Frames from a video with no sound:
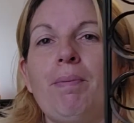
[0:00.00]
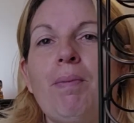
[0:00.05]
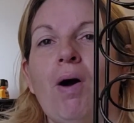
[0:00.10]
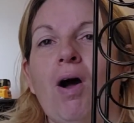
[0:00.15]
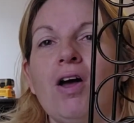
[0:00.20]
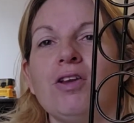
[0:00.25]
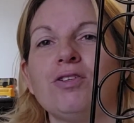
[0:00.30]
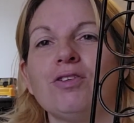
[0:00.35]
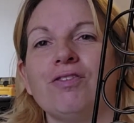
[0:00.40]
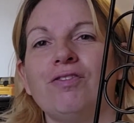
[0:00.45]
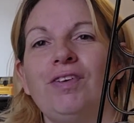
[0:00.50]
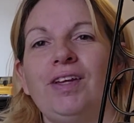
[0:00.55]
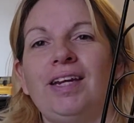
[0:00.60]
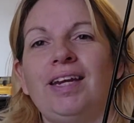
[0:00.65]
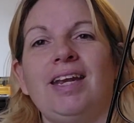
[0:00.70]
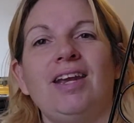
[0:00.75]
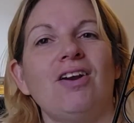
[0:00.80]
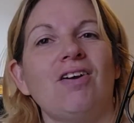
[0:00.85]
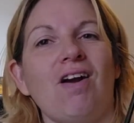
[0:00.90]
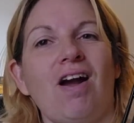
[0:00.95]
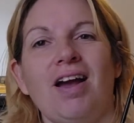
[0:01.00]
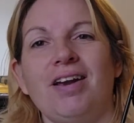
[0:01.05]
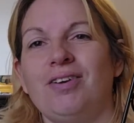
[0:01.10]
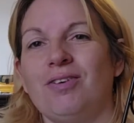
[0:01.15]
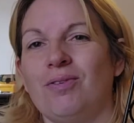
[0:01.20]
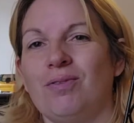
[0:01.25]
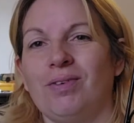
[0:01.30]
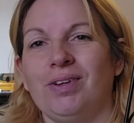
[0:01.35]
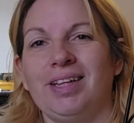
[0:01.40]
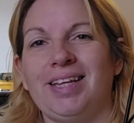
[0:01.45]
pods will fit in here. I
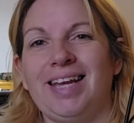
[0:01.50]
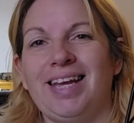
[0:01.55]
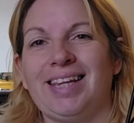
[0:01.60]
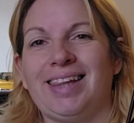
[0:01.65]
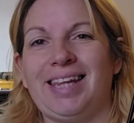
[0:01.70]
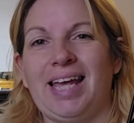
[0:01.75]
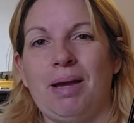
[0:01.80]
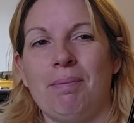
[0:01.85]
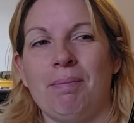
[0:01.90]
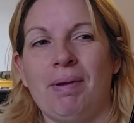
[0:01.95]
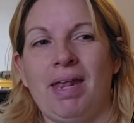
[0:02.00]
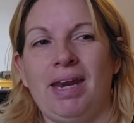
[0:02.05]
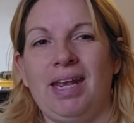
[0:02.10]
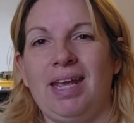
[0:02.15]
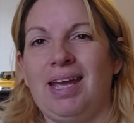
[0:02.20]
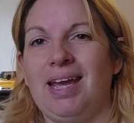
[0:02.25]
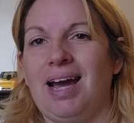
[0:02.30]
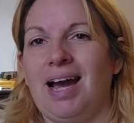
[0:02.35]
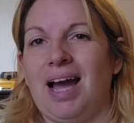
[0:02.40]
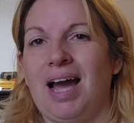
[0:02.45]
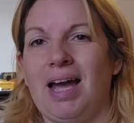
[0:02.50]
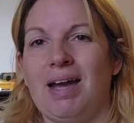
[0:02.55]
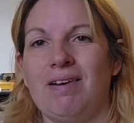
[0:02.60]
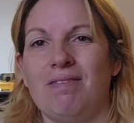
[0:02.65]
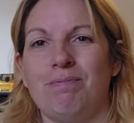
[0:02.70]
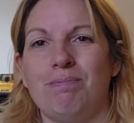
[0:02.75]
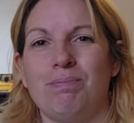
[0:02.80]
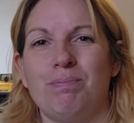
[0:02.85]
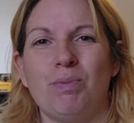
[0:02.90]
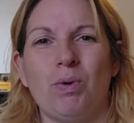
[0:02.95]
don't really get that many. I
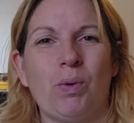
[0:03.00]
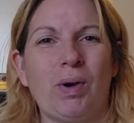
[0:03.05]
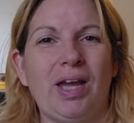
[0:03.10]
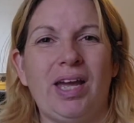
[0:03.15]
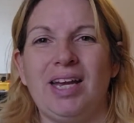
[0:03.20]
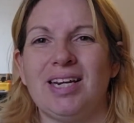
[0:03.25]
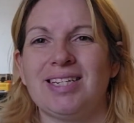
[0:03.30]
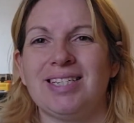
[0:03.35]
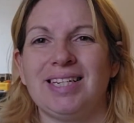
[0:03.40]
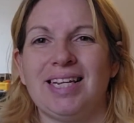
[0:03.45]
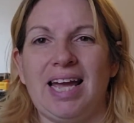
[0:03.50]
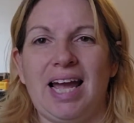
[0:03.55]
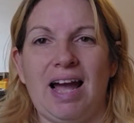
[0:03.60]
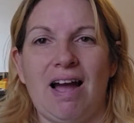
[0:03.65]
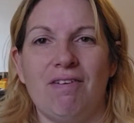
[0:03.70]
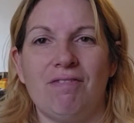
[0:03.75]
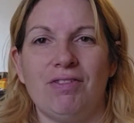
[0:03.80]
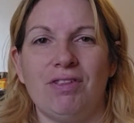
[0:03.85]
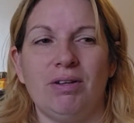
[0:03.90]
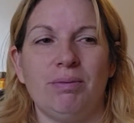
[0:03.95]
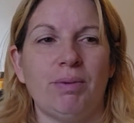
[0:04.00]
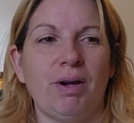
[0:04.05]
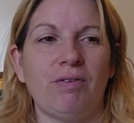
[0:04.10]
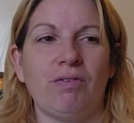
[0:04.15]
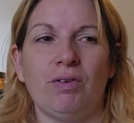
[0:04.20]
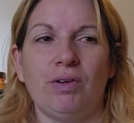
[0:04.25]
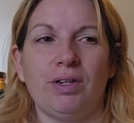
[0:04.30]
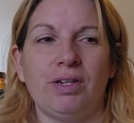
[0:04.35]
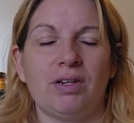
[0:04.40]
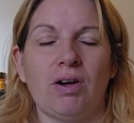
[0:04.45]
occasionally have them.
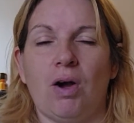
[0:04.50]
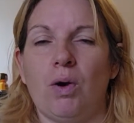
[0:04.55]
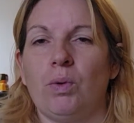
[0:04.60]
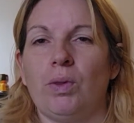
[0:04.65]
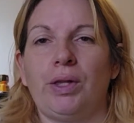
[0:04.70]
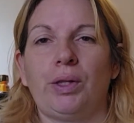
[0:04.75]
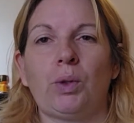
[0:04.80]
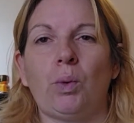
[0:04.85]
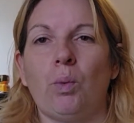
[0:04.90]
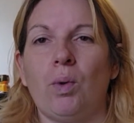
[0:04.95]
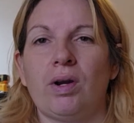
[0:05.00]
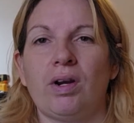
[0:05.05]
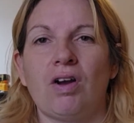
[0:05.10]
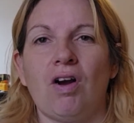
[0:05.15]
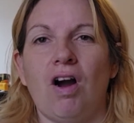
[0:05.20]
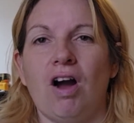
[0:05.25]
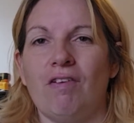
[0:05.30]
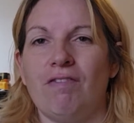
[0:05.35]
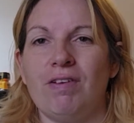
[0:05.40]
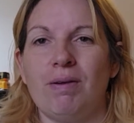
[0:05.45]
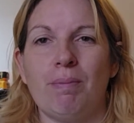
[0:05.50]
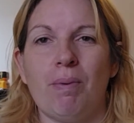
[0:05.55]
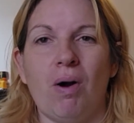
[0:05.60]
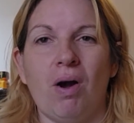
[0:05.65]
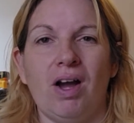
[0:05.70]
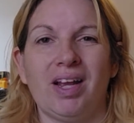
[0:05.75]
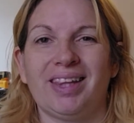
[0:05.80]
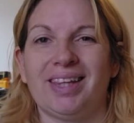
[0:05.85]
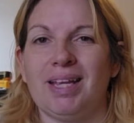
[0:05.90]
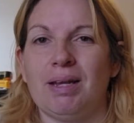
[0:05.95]
I've only got like the one coffee
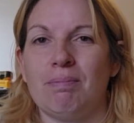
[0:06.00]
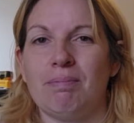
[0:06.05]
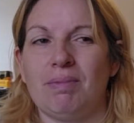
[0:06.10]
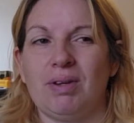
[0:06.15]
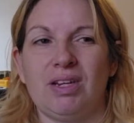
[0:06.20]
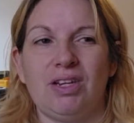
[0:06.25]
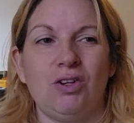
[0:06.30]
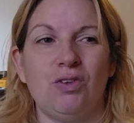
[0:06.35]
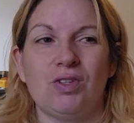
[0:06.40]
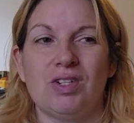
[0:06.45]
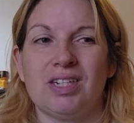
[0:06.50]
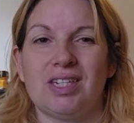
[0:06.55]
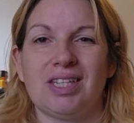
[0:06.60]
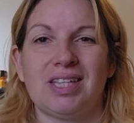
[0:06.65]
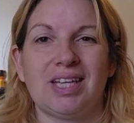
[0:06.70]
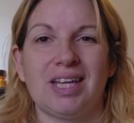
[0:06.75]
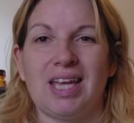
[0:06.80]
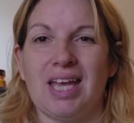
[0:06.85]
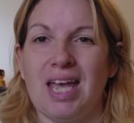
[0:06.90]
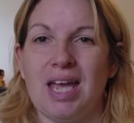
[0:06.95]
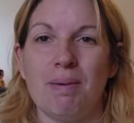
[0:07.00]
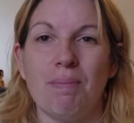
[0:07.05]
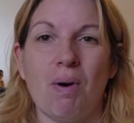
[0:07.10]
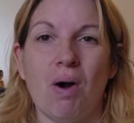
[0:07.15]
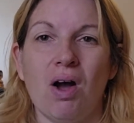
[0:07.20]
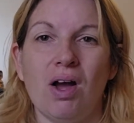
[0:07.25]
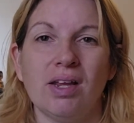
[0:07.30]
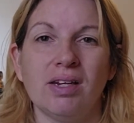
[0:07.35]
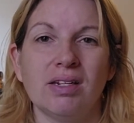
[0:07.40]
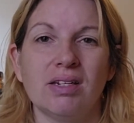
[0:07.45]
pod that uses the K
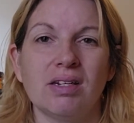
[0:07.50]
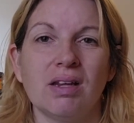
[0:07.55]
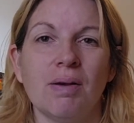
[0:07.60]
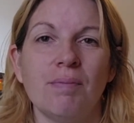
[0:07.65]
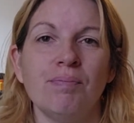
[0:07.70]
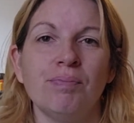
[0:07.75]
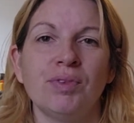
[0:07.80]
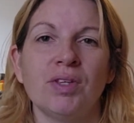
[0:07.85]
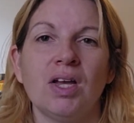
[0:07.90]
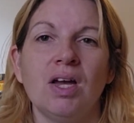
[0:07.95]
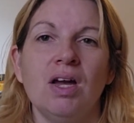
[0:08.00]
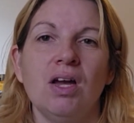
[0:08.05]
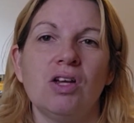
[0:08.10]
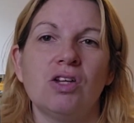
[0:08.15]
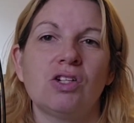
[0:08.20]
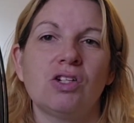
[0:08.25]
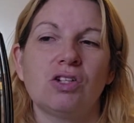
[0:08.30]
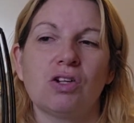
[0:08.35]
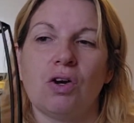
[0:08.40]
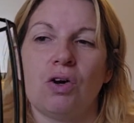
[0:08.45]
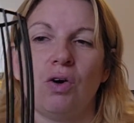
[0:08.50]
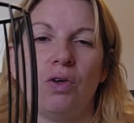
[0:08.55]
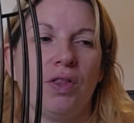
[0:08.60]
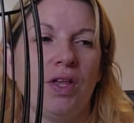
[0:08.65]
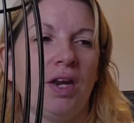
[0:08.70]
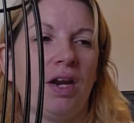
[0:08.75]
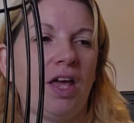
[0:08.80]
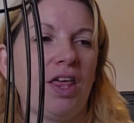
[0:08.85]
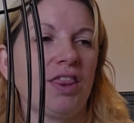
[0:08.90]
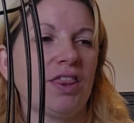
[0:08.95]
pods. So
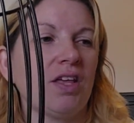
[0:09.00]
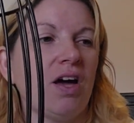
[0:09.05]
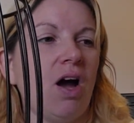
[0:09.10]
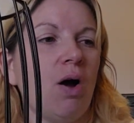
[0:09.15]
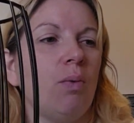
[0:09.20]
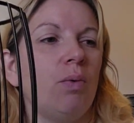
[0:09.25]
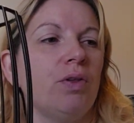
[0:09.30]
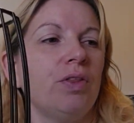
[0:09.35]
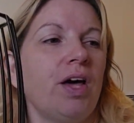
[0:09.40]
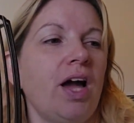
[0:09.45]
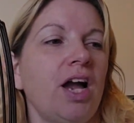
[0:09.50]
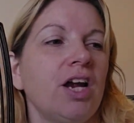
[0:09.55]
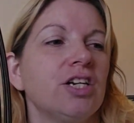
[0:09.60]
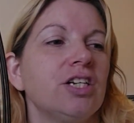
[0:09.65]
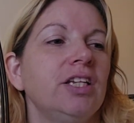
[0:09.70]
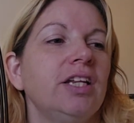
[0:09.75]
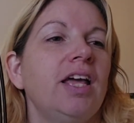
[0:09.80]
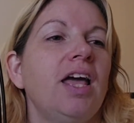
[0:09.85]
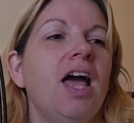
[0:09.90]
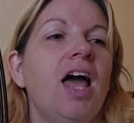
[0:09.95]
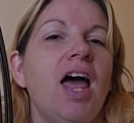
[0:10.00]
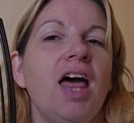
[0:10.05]
then I thought, well, actually,